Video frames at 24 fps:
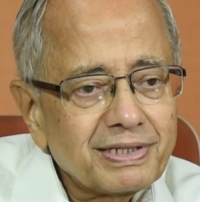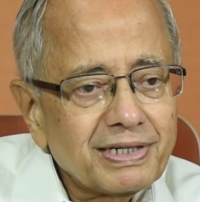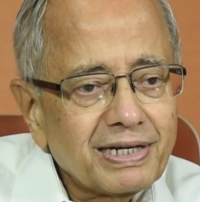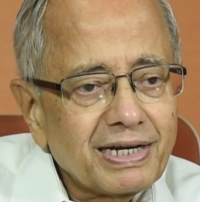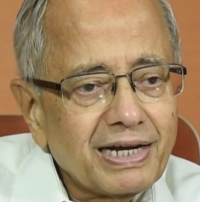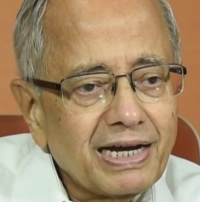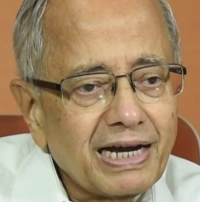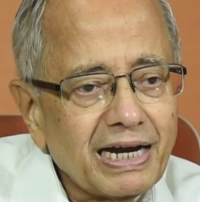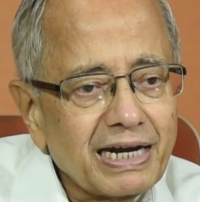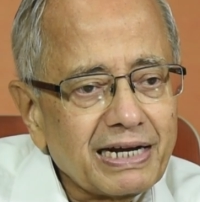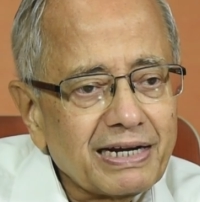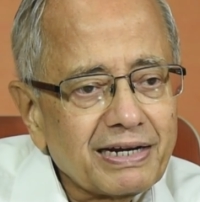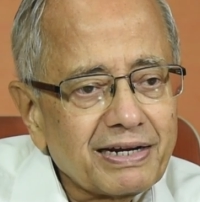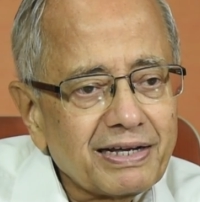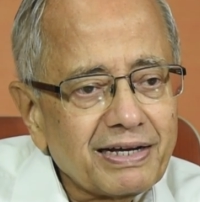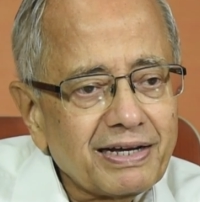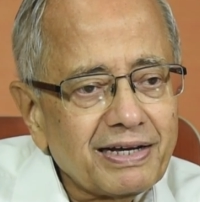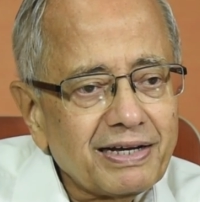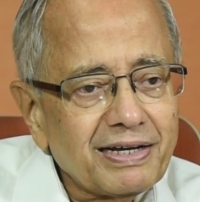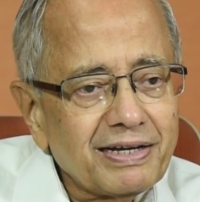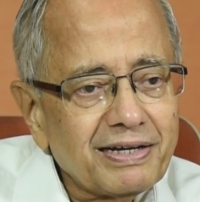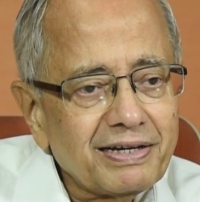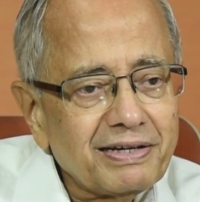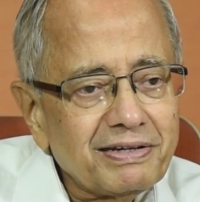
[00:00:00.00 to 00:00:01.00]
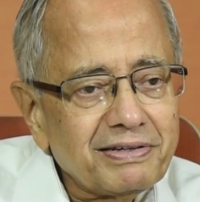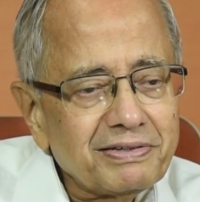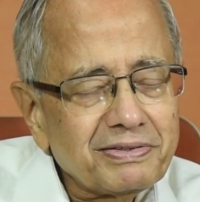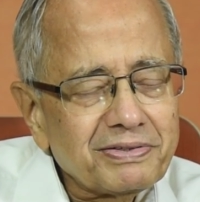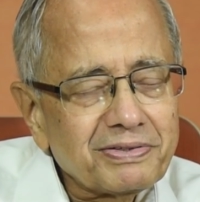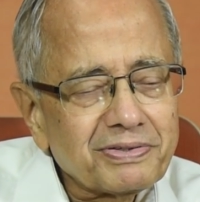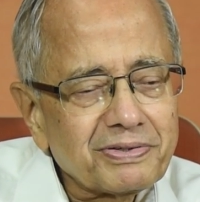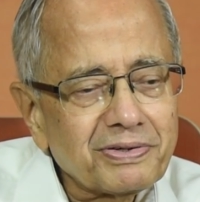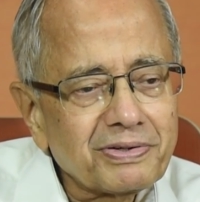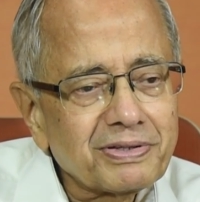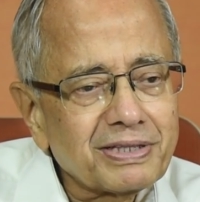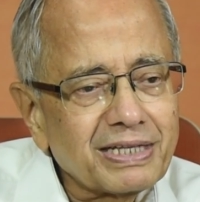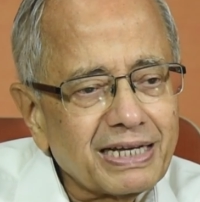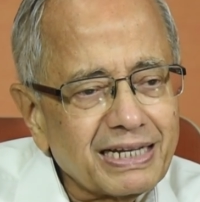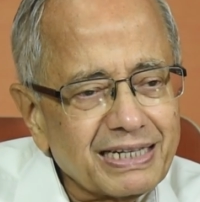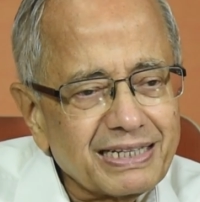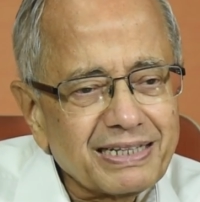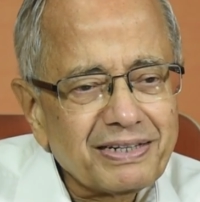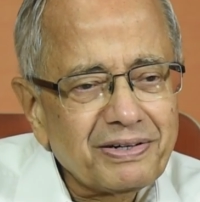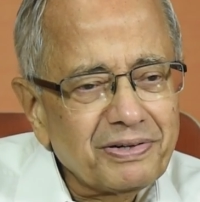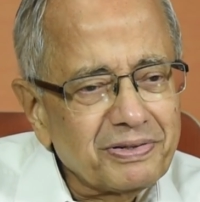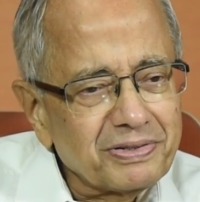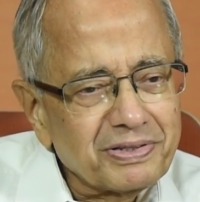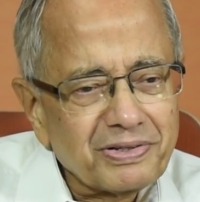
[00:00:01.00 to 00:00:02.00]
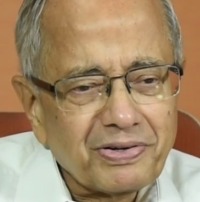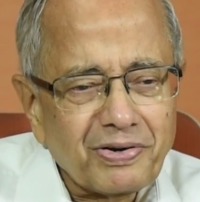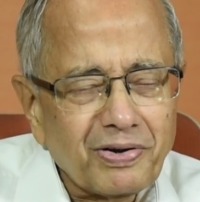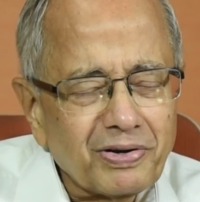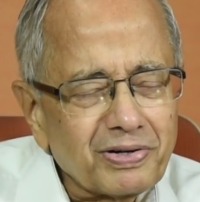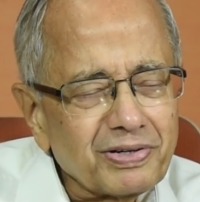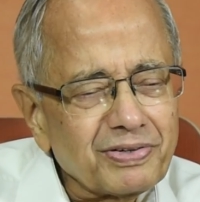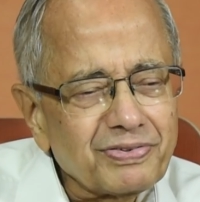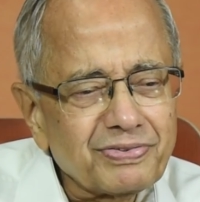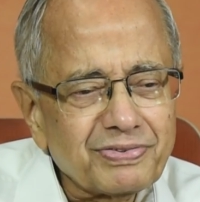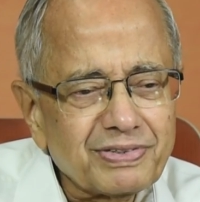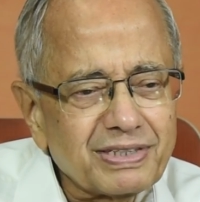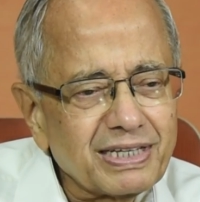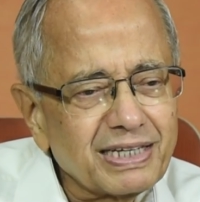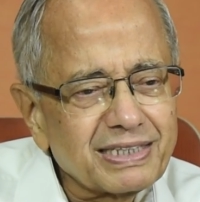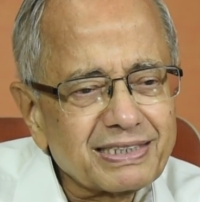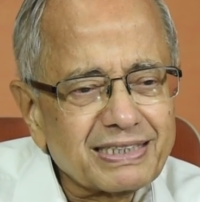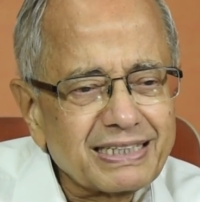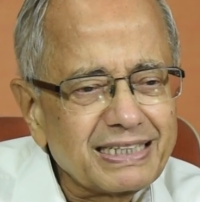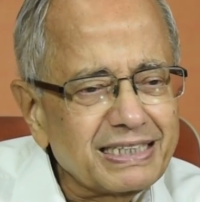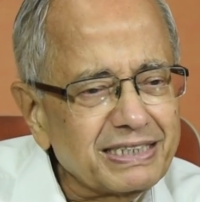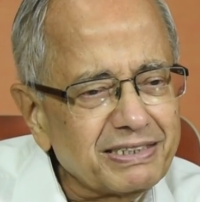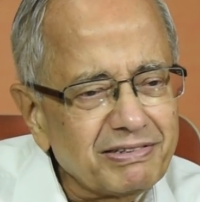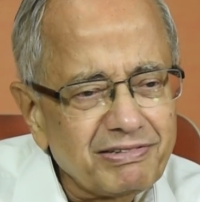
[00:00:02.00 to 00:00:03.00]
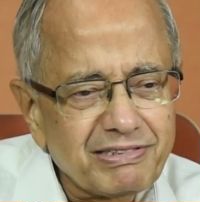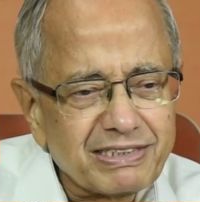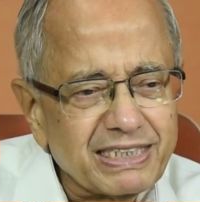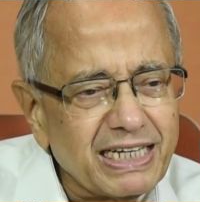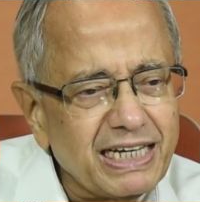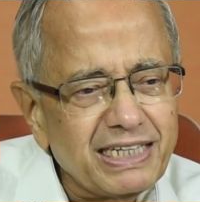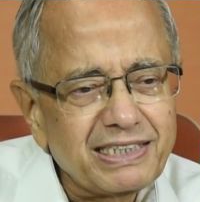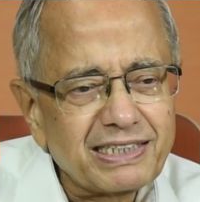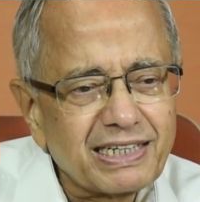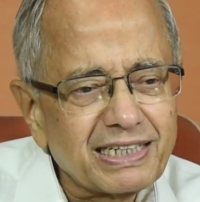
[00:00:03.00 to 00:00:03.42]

And so that, a lot of things will change.